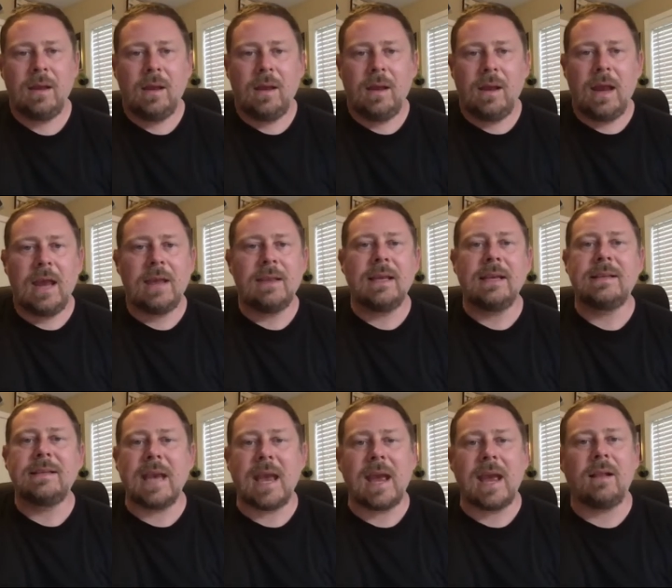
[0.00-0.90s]
And they
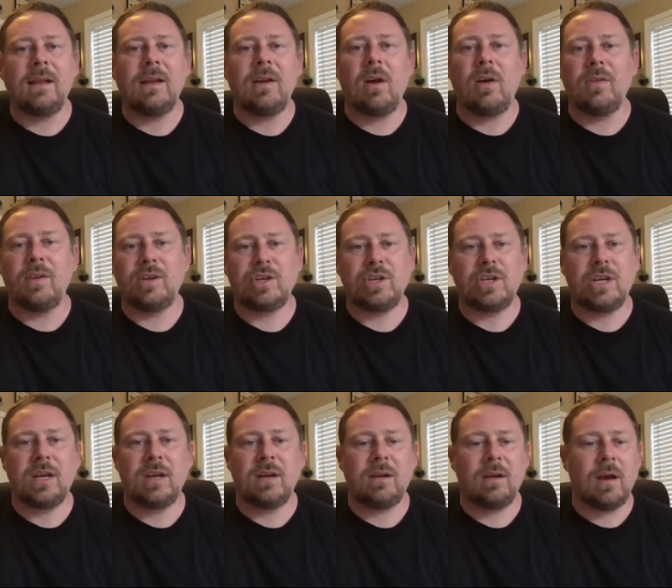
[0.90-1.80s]
tally all this
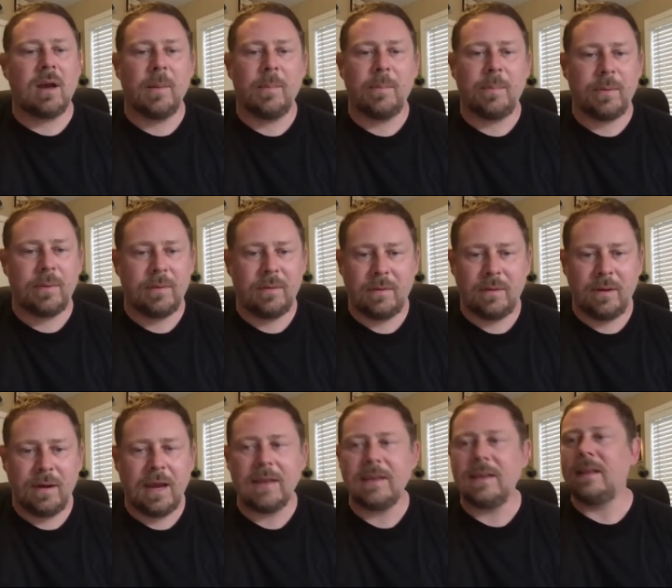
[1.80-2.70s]
shit up,
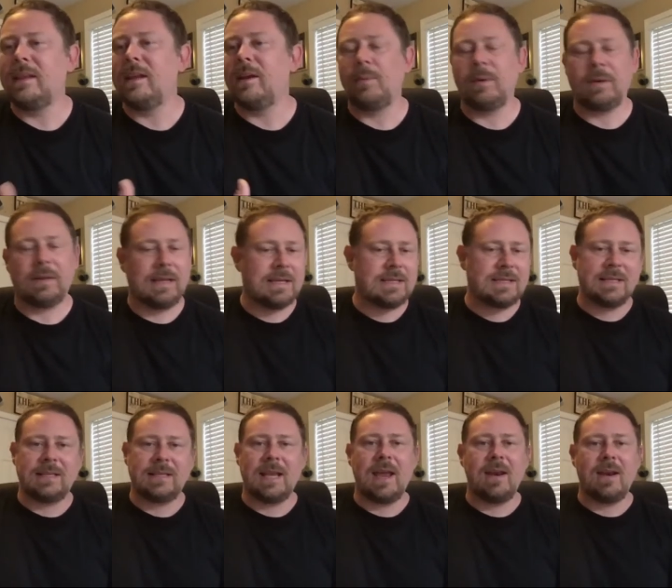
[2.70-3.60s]
and then they release it
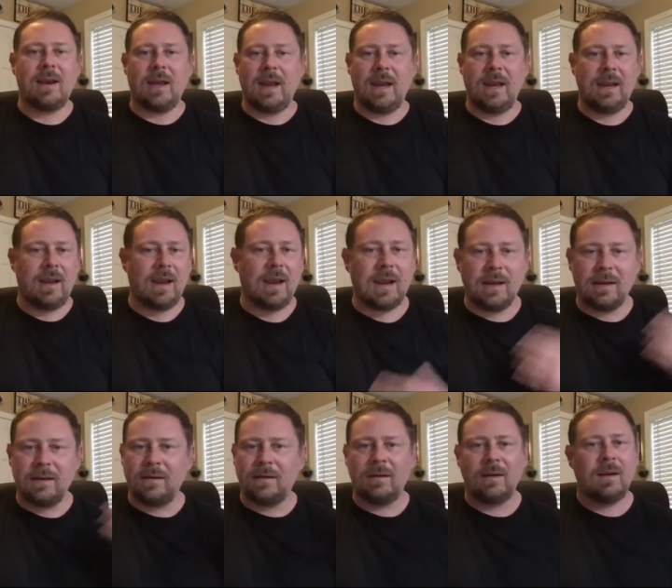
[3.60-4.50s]
that night,
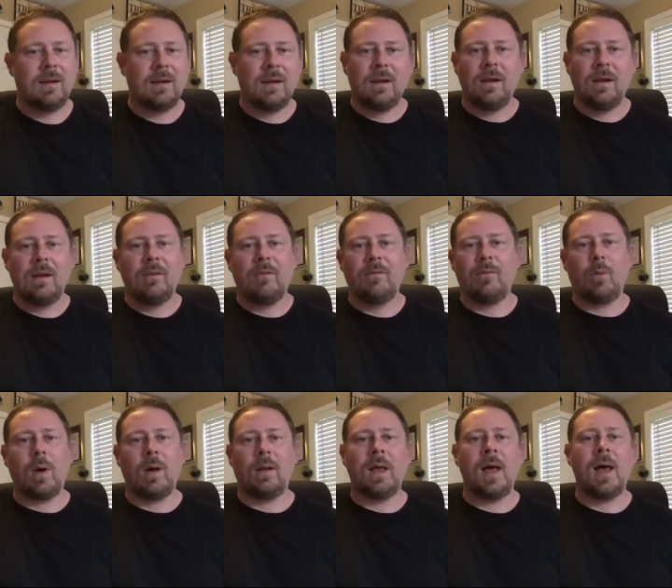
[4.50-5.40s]
and
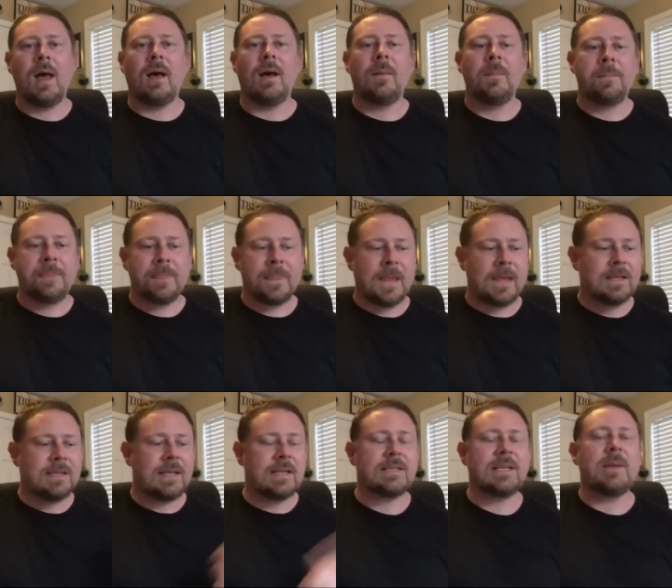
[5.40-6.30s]
voila.
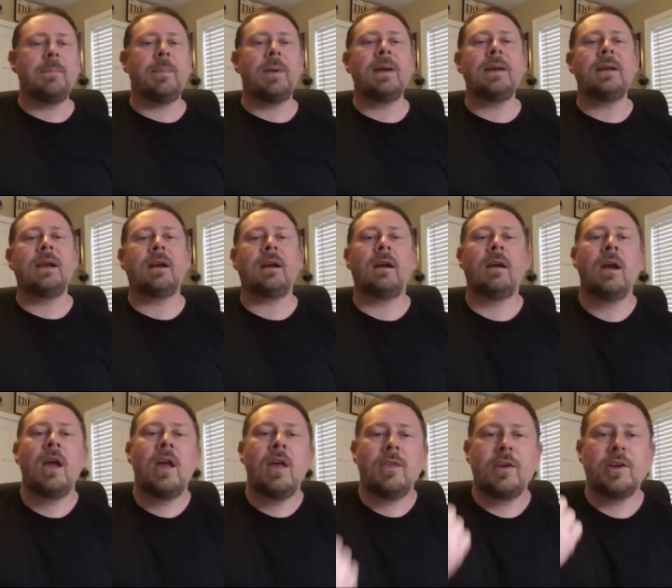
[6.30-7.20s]
Since I've been here,
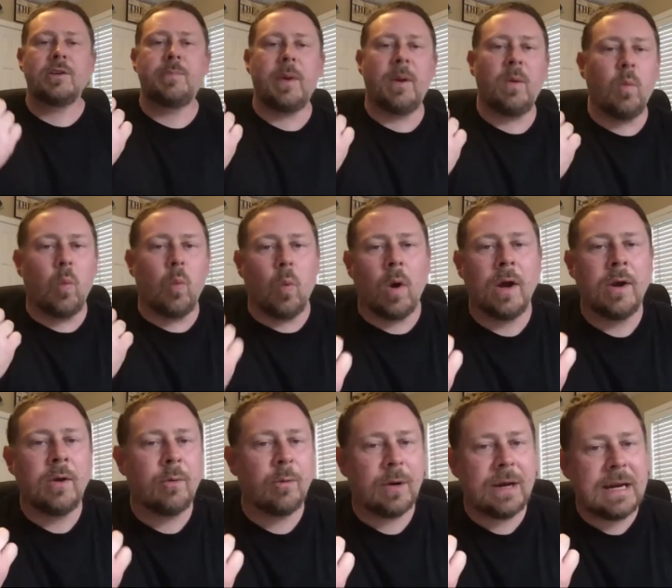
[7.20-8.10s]
there's been one
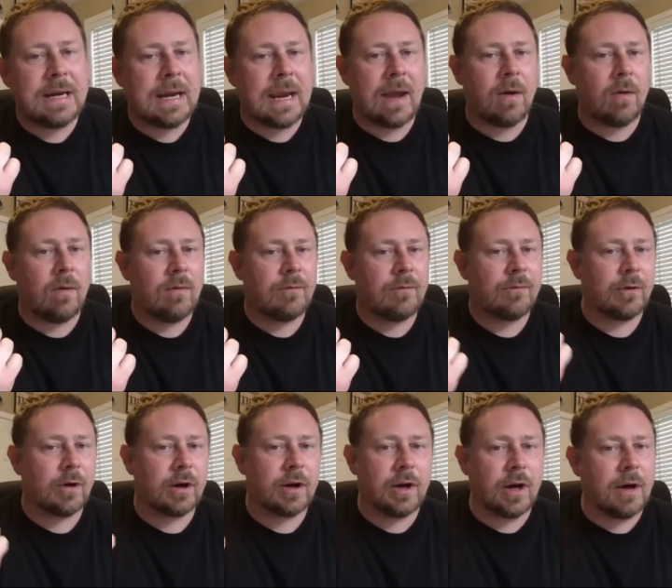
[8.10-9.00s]
recount for
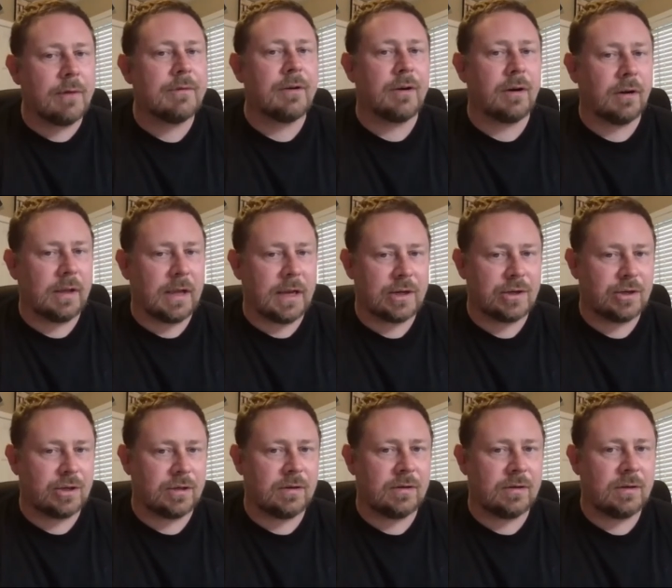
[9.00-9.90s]
a governor
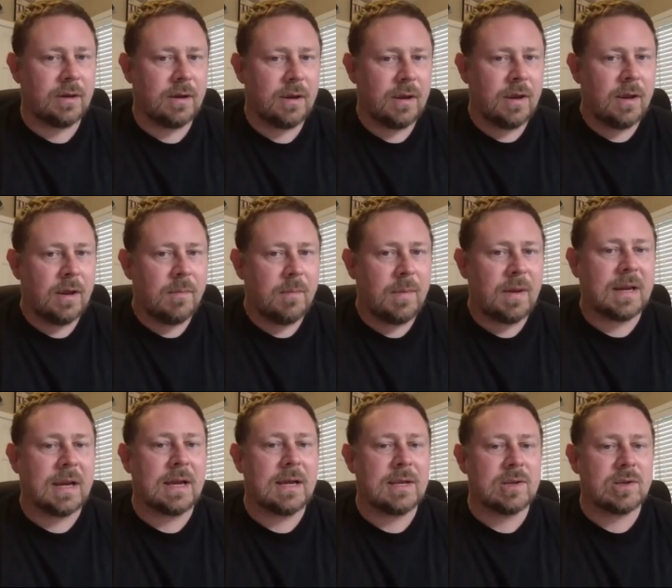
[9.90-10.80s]
election,
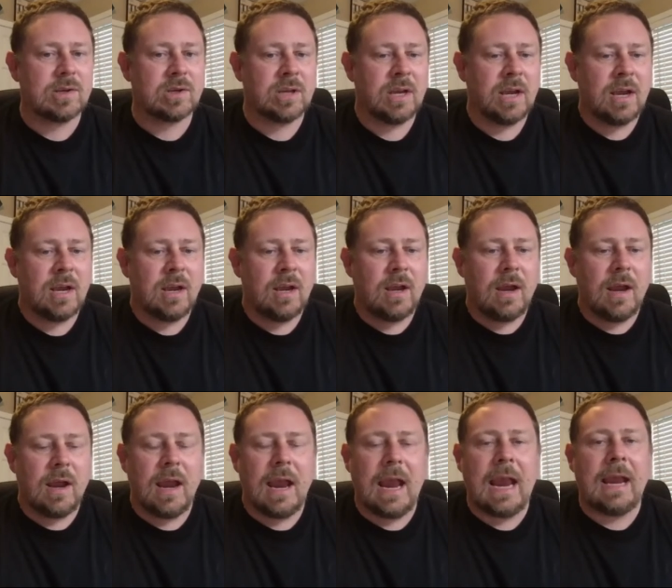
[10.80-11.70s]
because
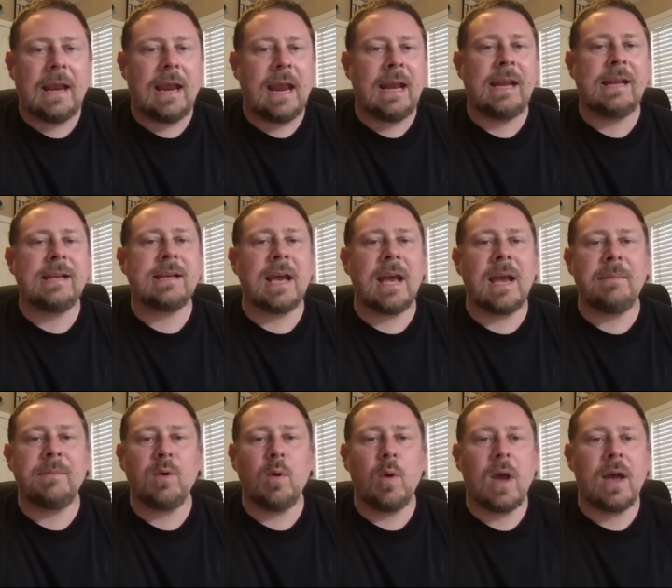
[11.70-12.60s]
and anytime
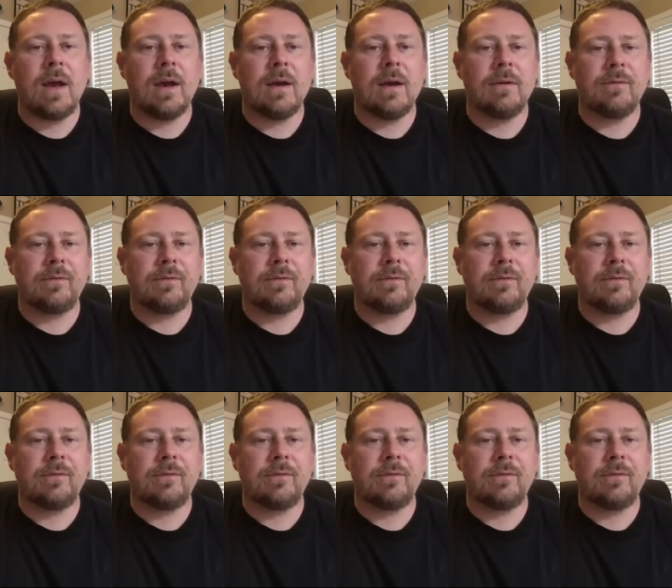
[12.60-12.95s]
you have